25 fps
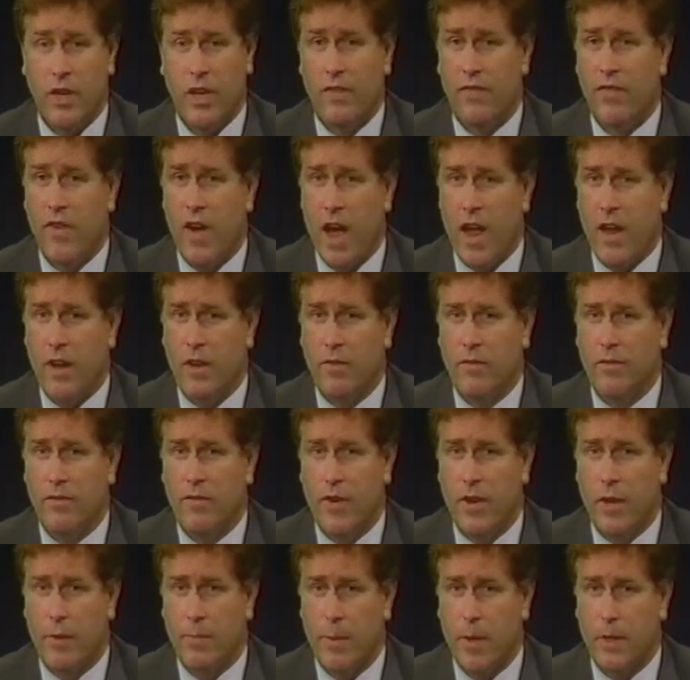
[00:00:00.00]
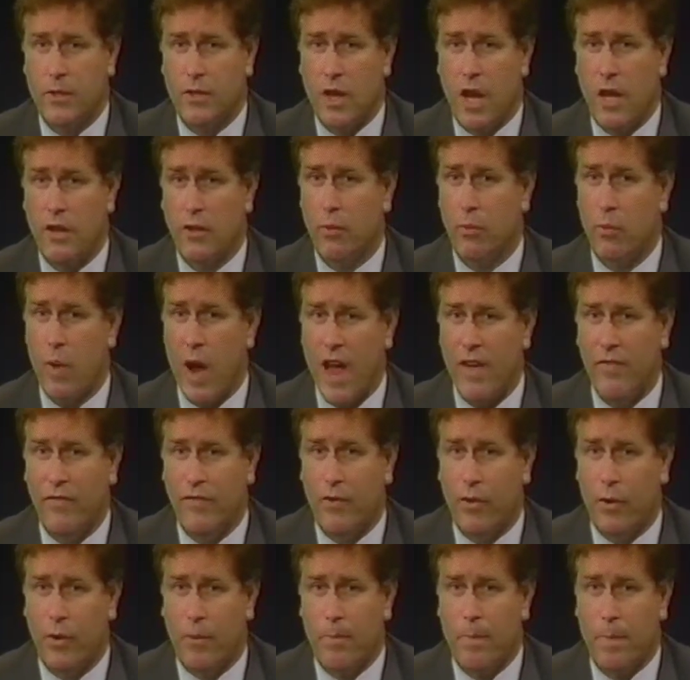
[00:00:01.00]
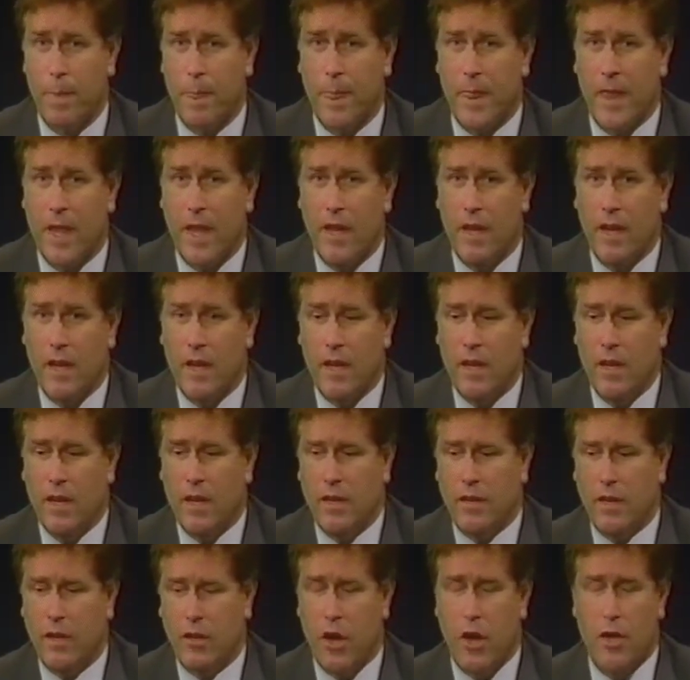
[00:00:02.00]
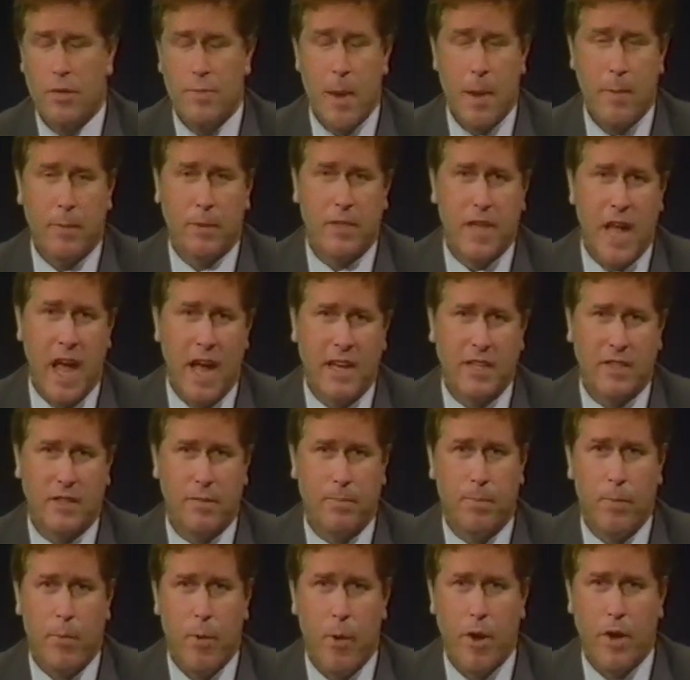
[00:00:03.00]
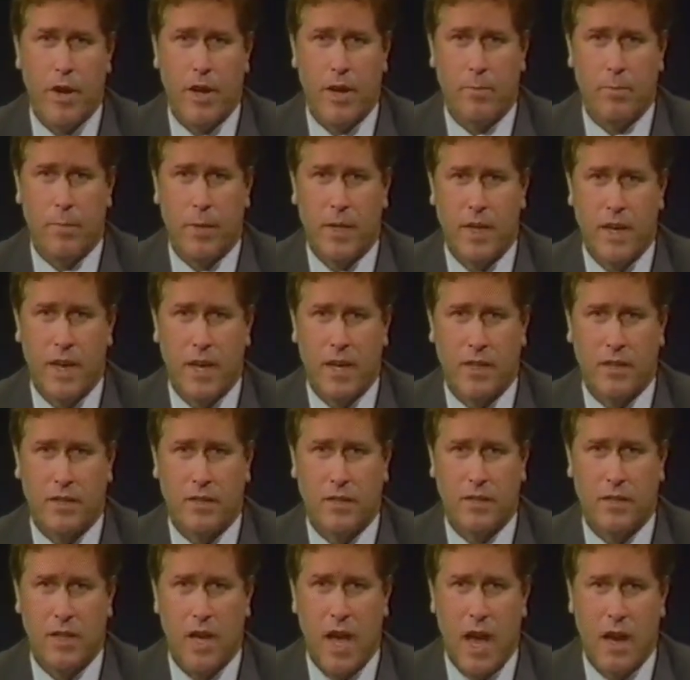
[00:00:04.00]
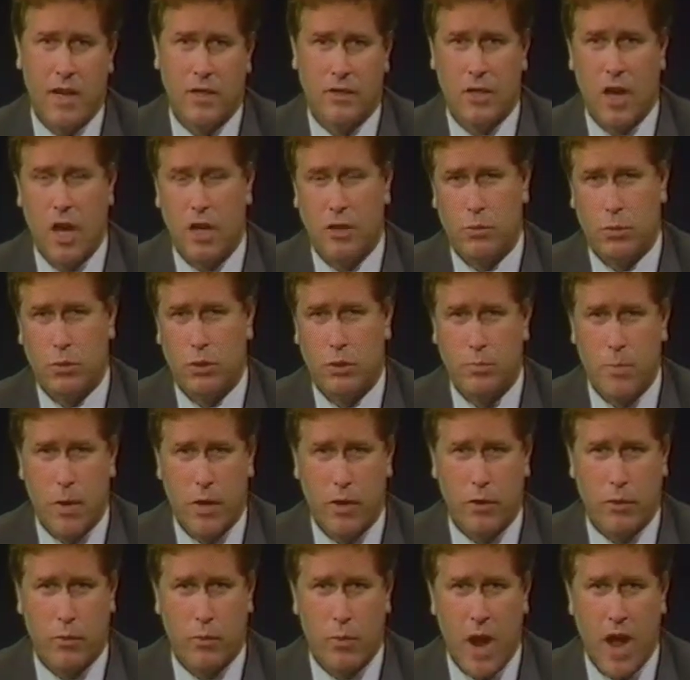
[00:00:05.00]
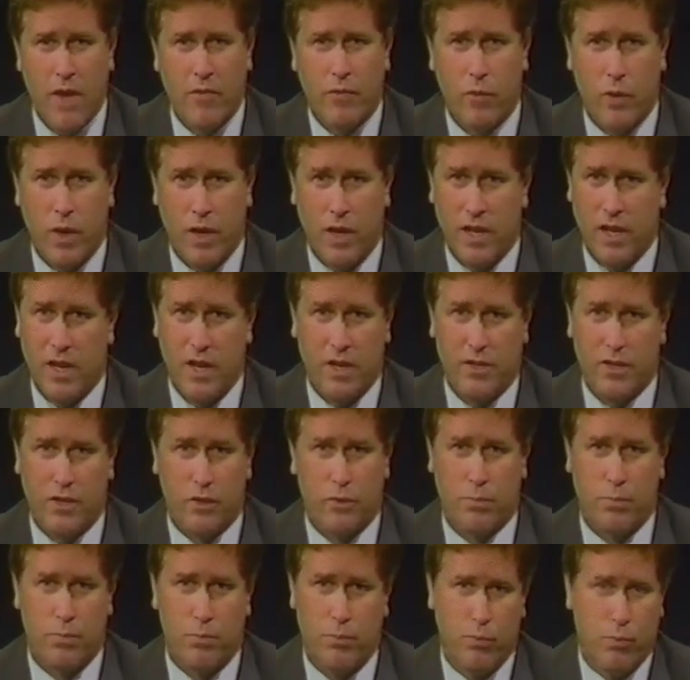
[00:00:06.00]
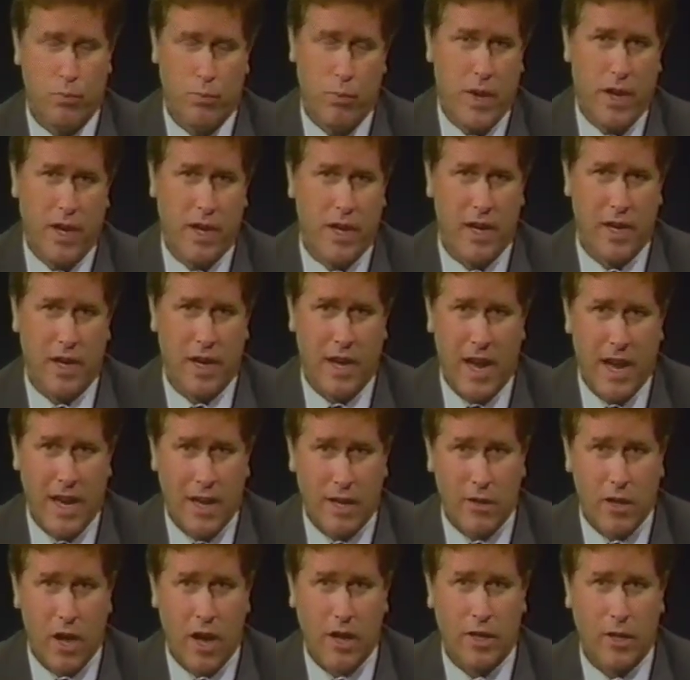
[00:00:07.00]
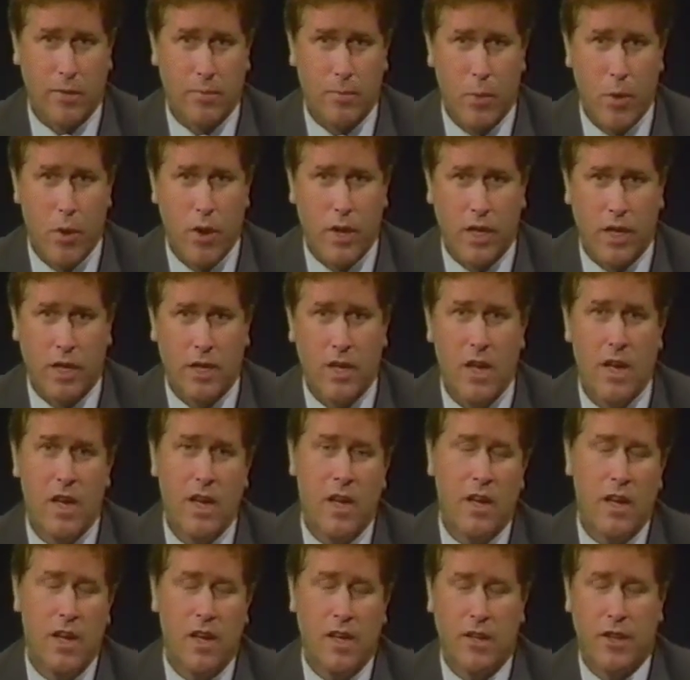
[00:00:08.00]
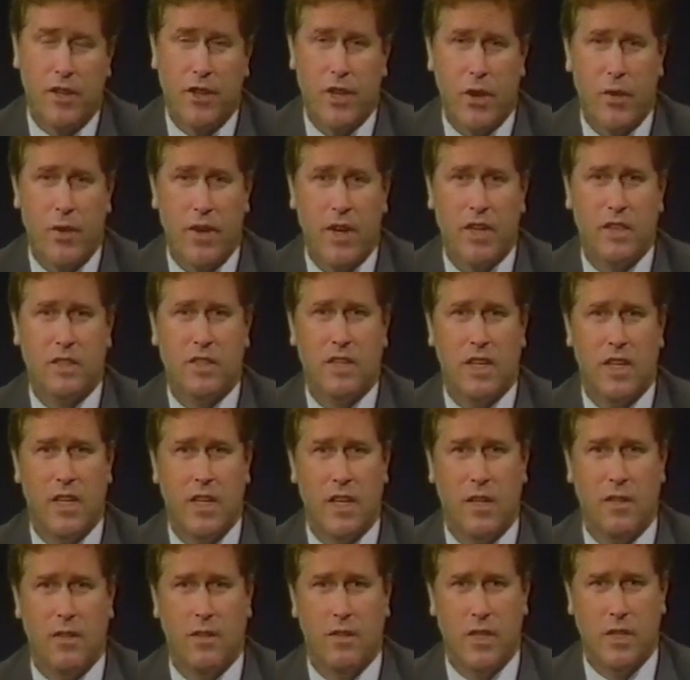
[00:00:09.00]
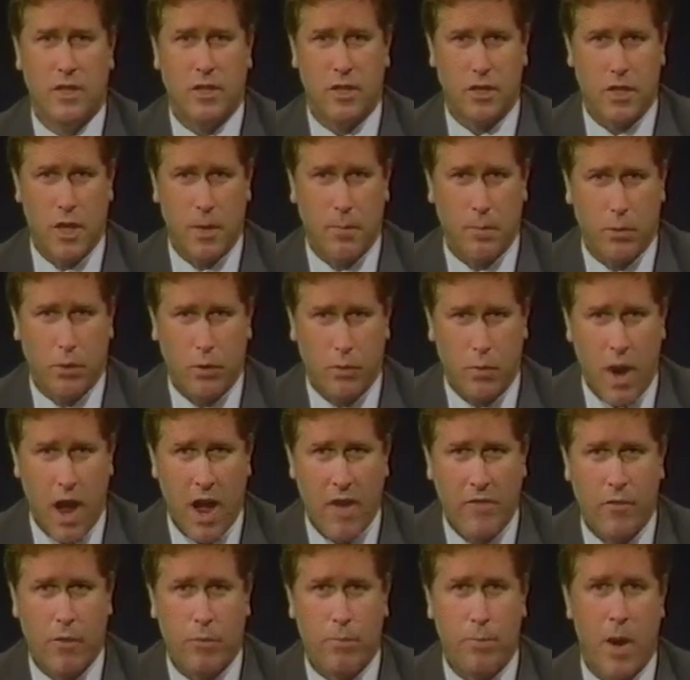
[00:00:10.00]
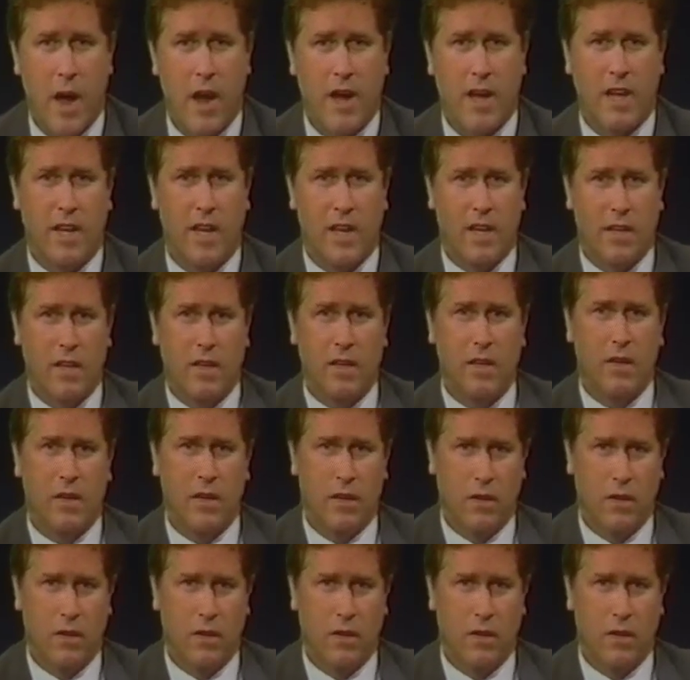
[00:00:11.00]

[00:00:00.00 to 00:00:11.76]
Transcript: find fingerprints on the rifle. The large paper sack is important because how does Oswald smuggle the rifle in? He didn't just bring it in at 8 o'clock in the morning. The theory is he disassembled the rifle, brought it in